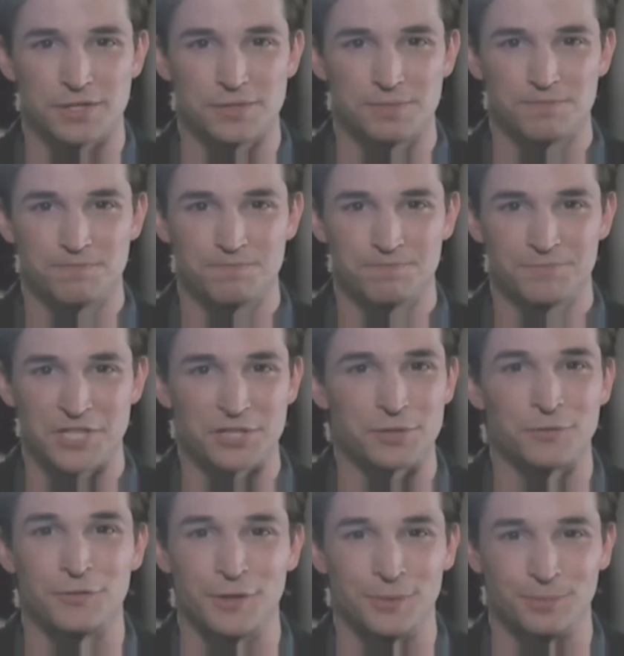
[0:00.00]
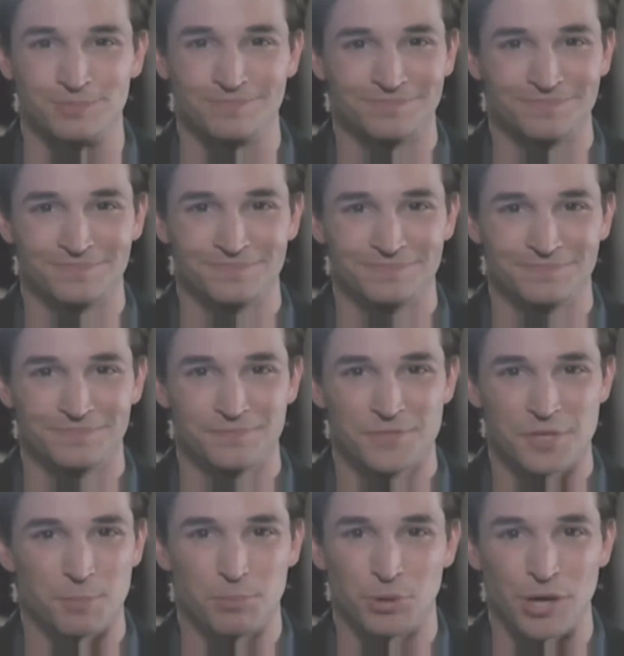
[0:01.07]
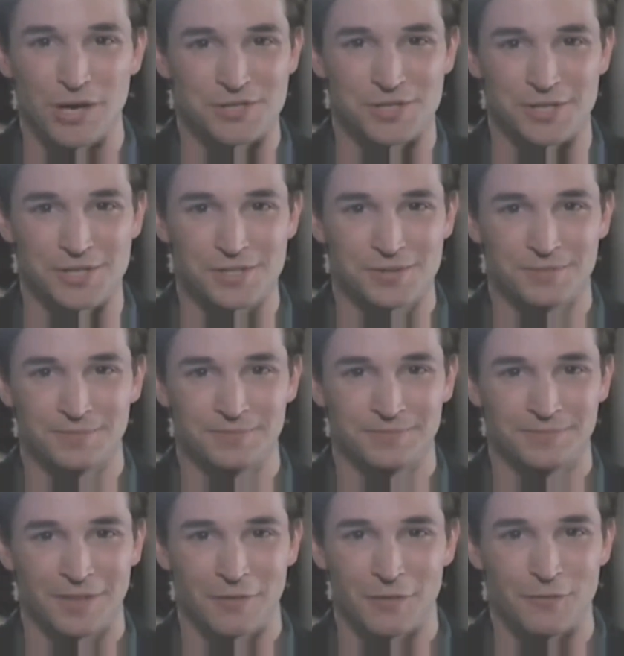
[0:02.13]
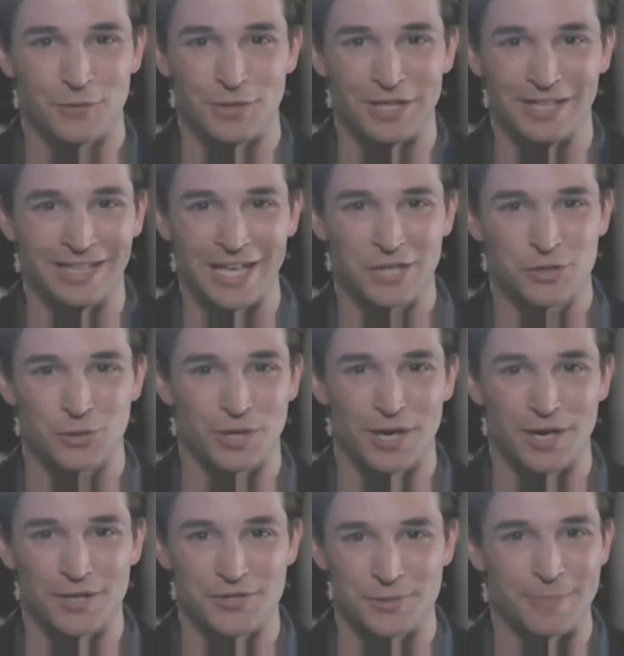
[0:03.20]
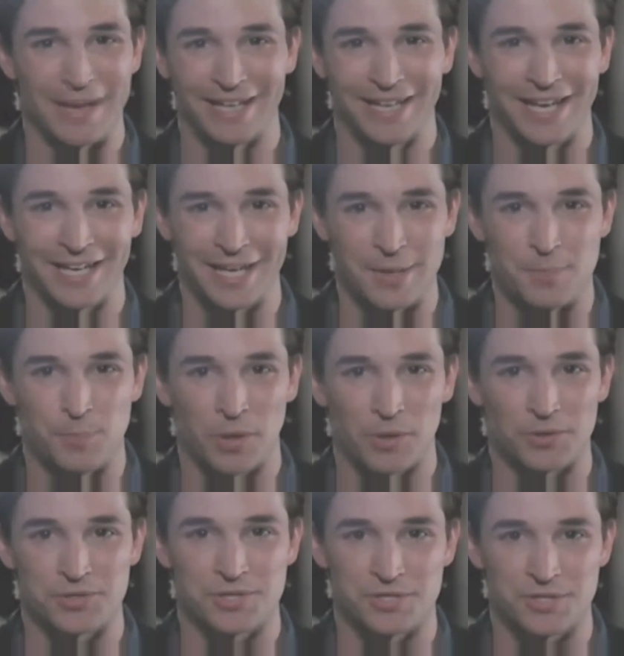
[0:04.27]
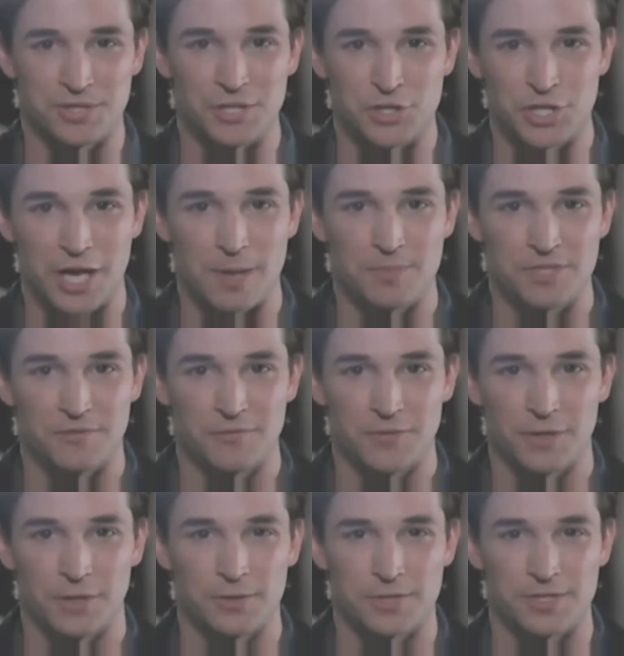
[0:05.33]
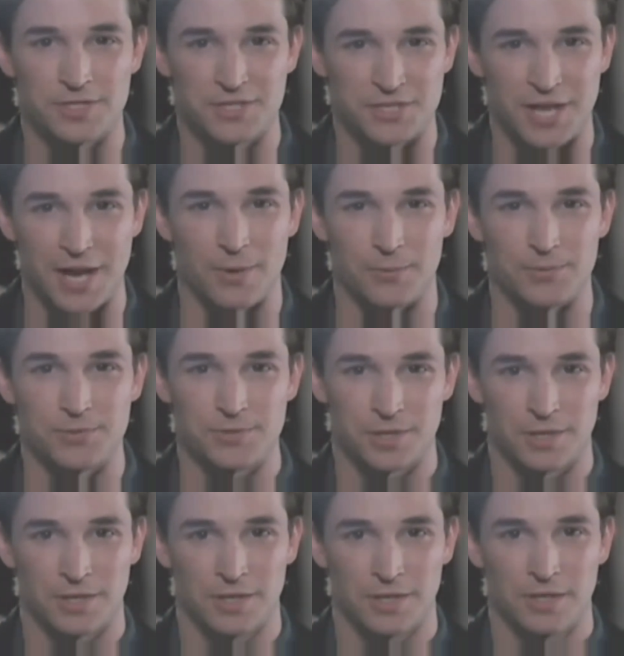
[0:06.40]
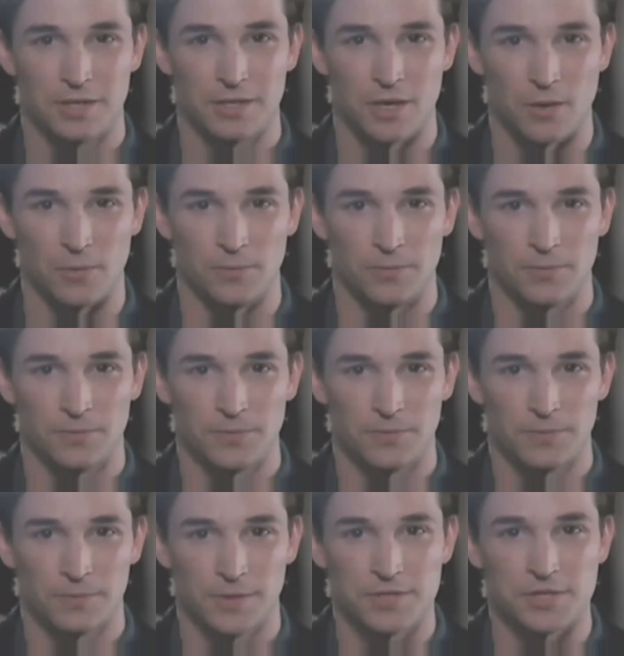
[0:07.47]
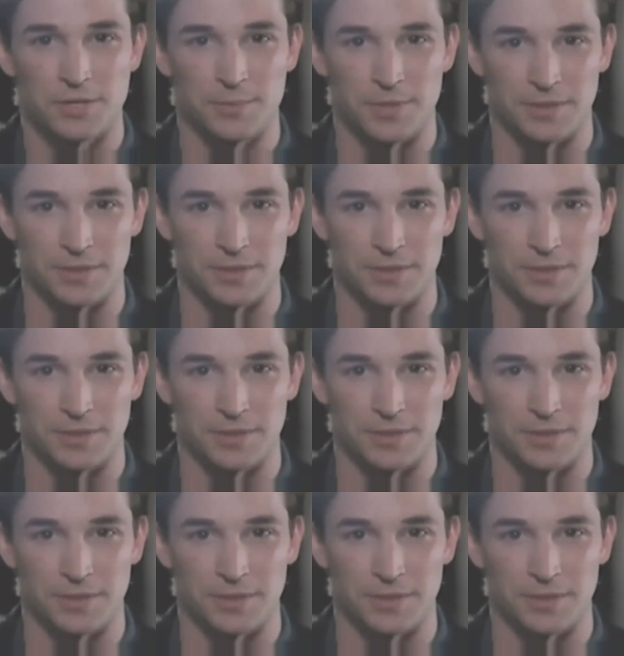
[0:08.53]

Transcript: as just a film, some process of converting electrons and magnetic impulses into shapes and figures and sounds. No. Listen